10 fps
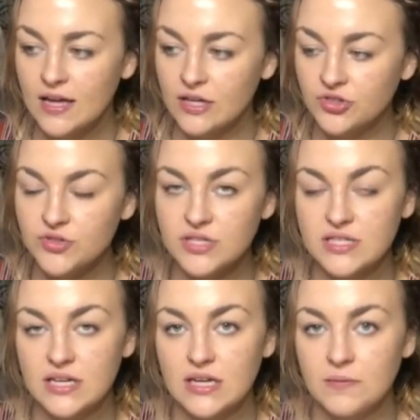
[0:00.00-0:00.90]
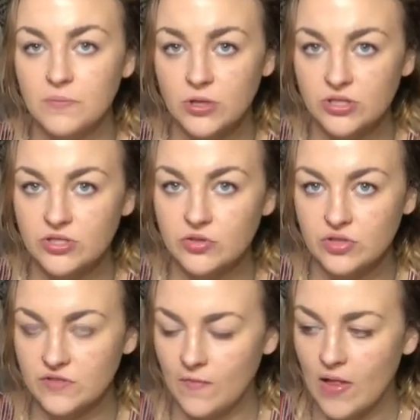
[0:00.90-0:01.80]
interested in personal
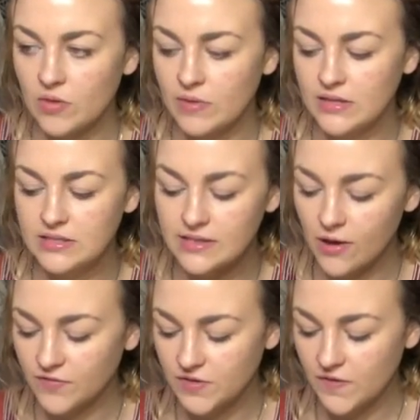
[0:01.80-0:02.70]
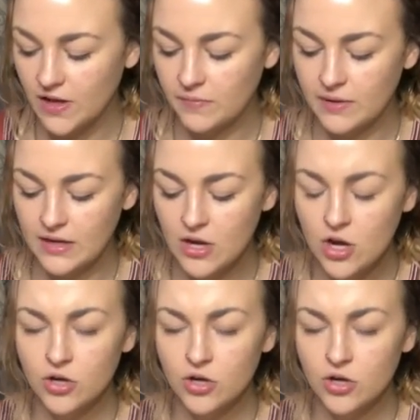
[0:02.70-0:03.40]
development, self-development,